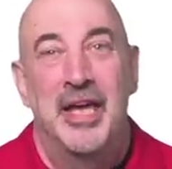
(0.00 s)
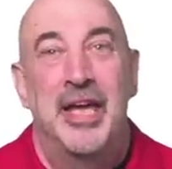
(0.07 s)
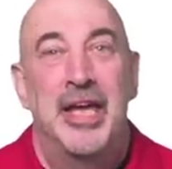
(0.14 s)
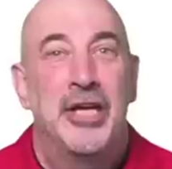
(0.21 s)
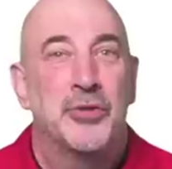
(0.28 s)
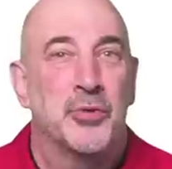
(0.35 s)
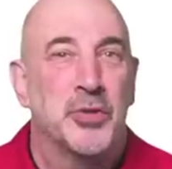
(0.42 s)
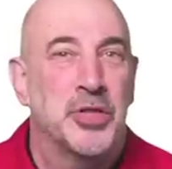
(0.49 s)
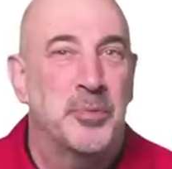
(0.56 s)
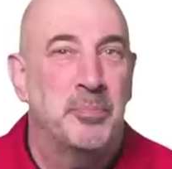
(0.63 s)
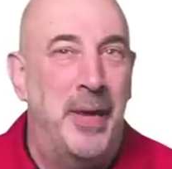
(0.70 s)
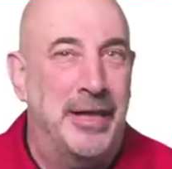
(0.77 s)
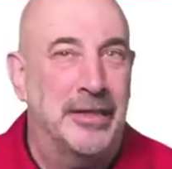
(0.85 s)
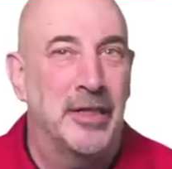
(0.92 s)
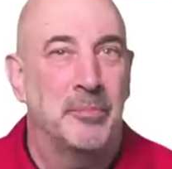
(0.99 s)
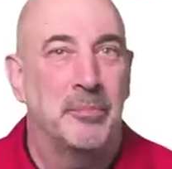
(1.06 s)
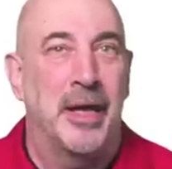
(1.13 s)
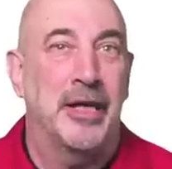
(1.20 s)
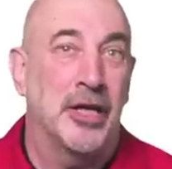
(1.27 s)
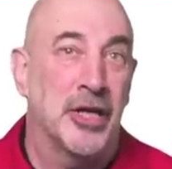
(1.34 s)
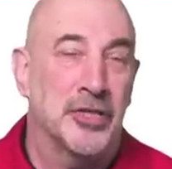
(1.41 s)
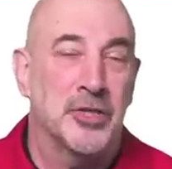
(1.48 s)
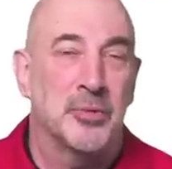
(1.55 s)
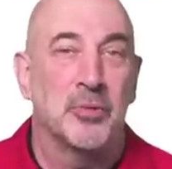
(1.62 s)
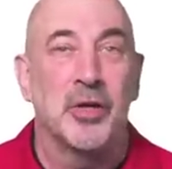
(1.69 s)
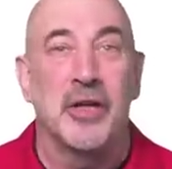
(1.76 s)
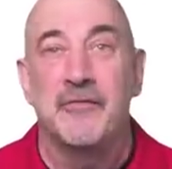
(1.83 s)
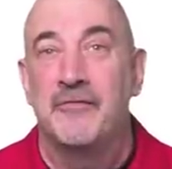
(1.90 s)
He's respected by
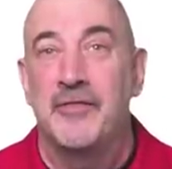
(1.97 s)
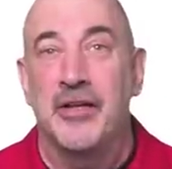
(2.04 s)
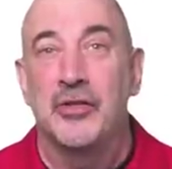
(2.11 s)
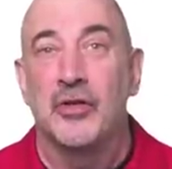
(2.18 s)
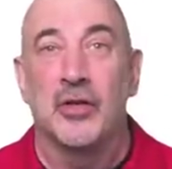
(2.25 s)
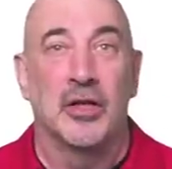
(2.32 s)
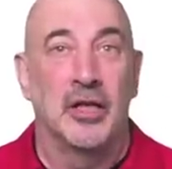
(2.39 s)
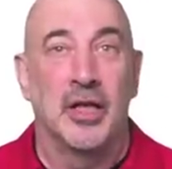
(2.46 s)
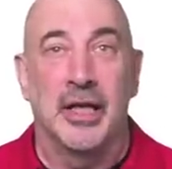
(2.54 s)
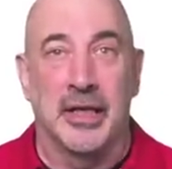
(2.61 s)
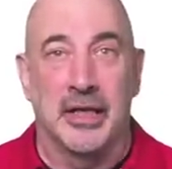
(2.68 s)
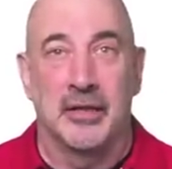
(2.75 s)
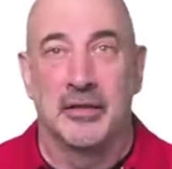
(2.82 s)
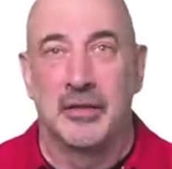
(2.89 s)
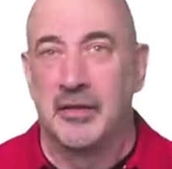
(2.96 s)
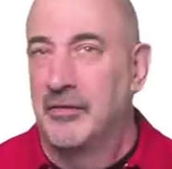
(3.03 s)
customer and vendor alike,